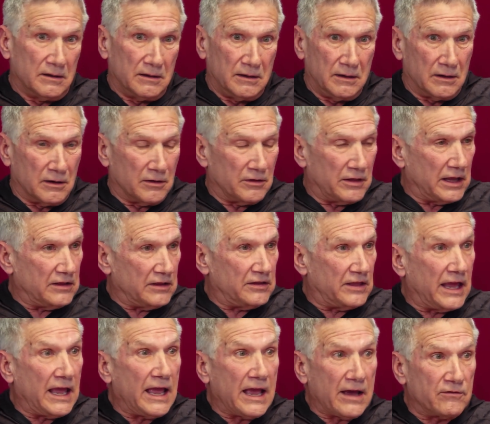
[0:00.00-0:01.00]

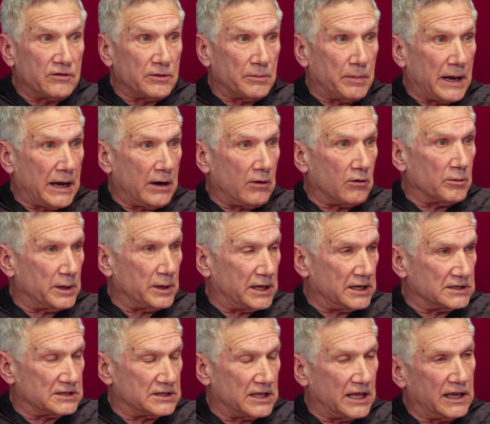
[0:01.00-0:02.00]
they have the power
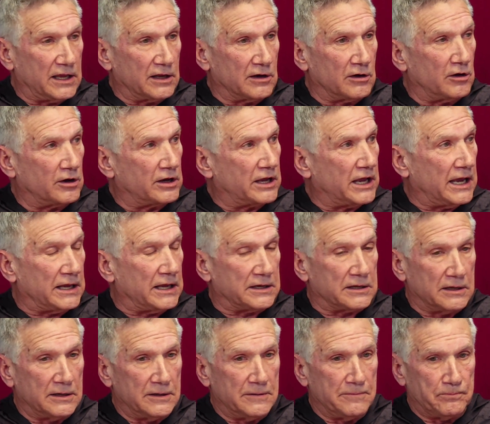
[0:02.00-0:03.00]
because they can look at
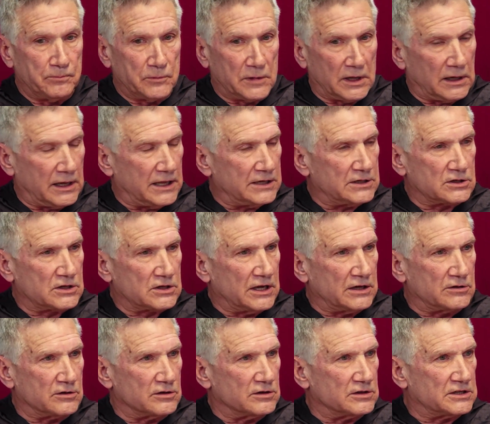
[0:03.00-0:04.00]
the
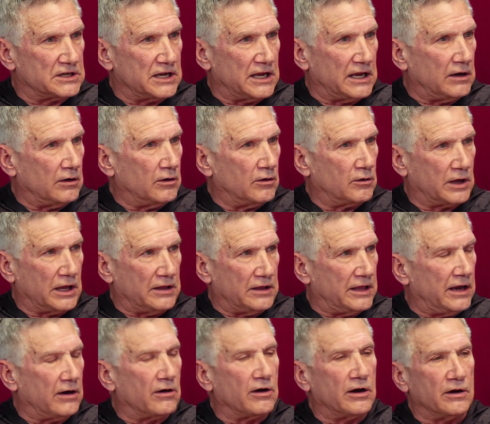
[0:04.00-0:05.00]
legislature and say, okay,
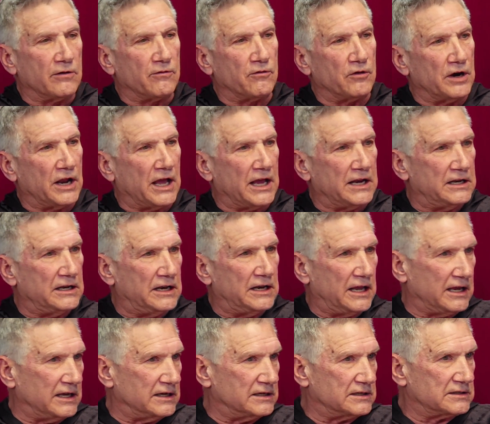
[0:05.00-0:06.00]
they are here for 90
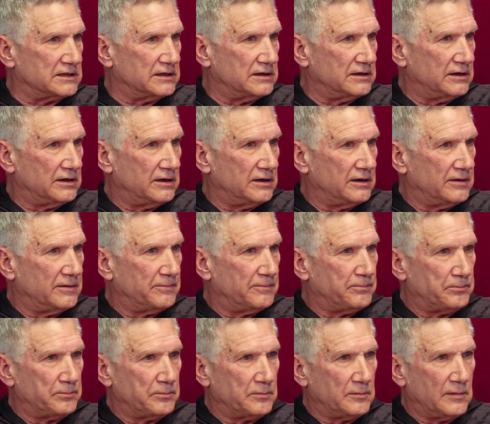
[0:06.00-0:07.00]
days.
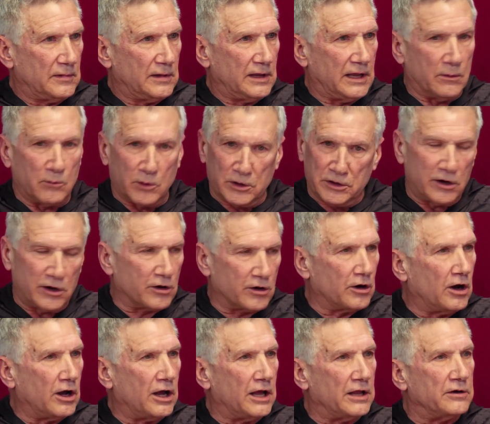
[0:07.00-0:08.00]
And when they're
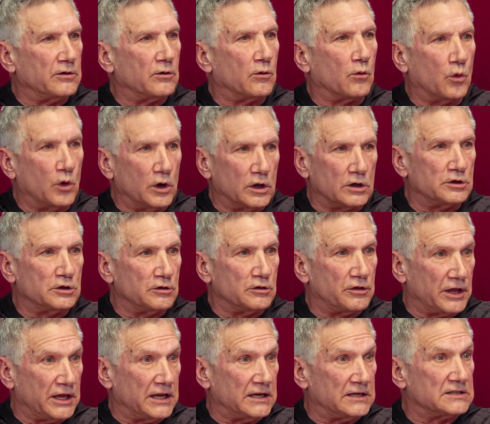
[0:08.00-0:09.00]
gone, we'll do
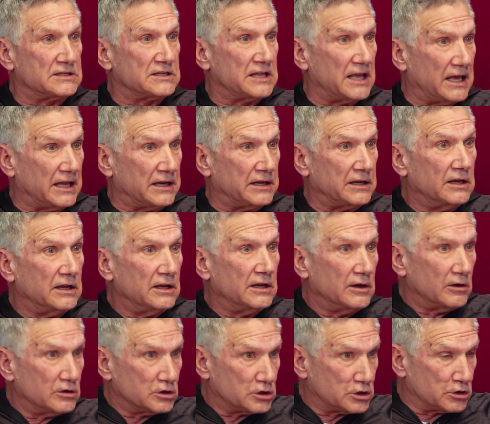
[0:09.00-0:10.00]
things that
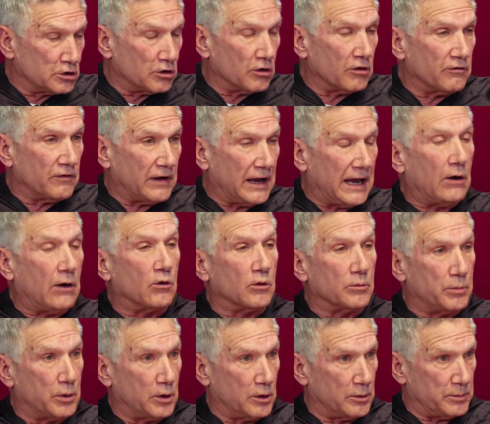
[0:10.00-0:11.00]
serve our
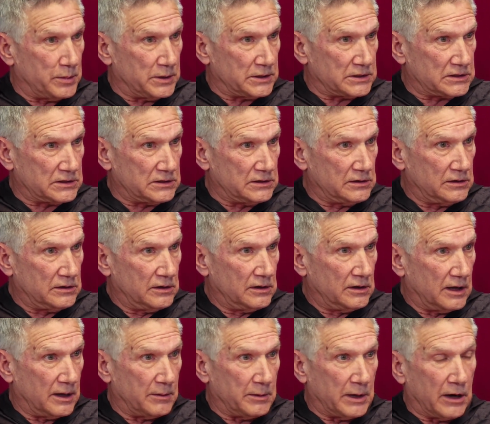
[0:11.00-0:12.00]
purpose.
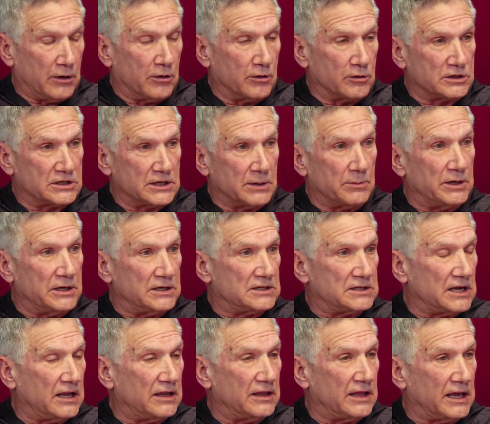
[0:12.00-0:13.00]
I mean, I heard somebody
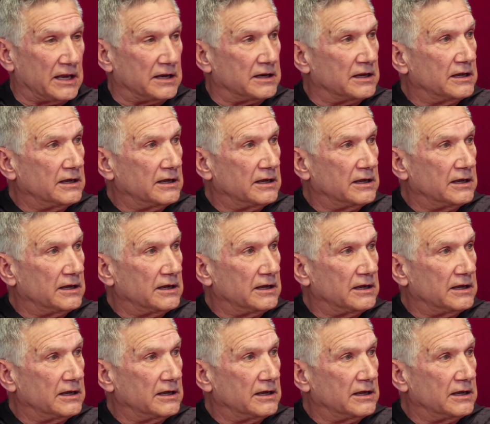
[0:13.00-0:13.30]
say that